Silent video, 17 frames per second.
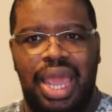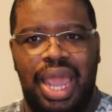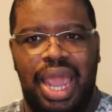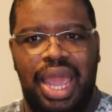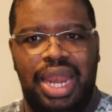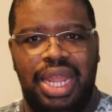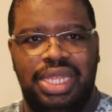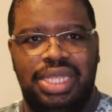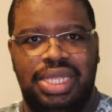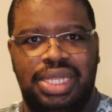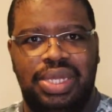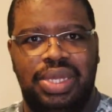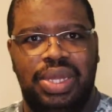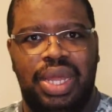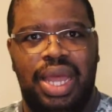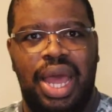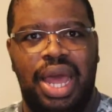And it's
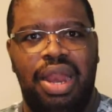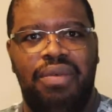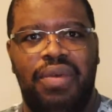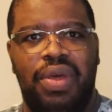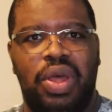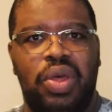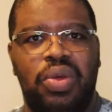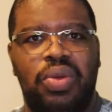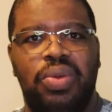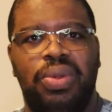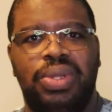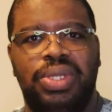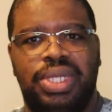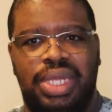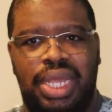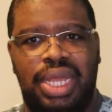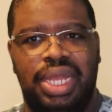kind of a cool
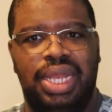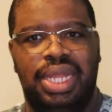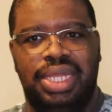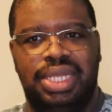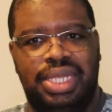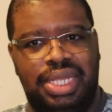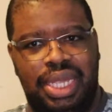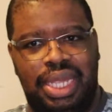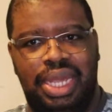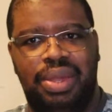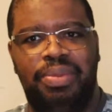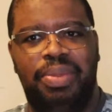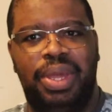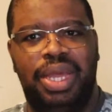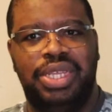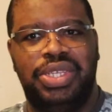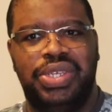scene to see
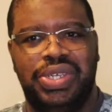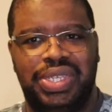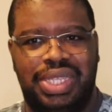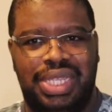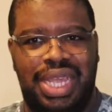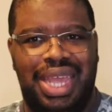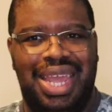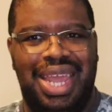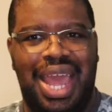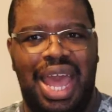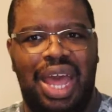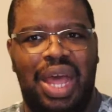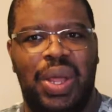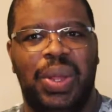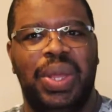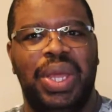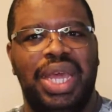because you're seeing
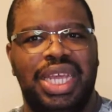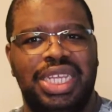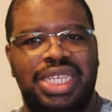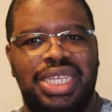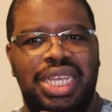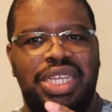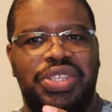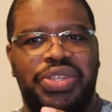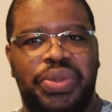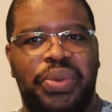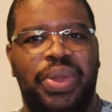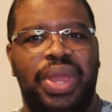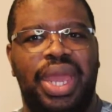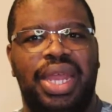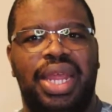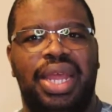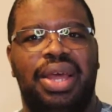how she is
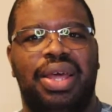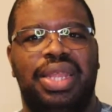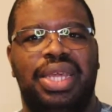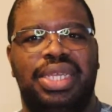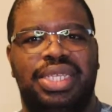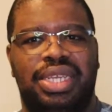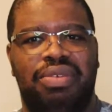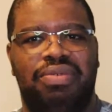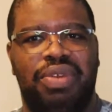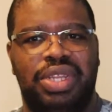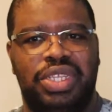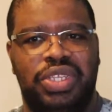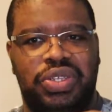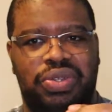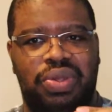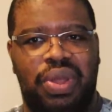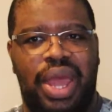creating all these different
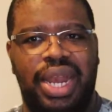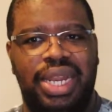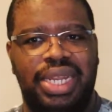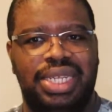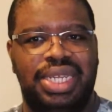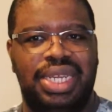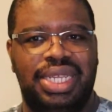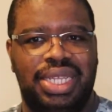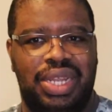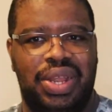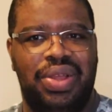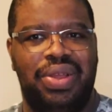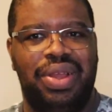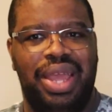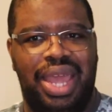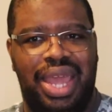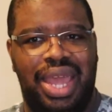strategies in
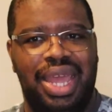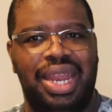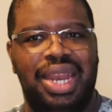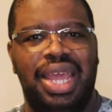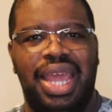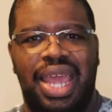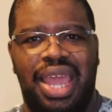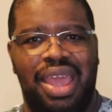her head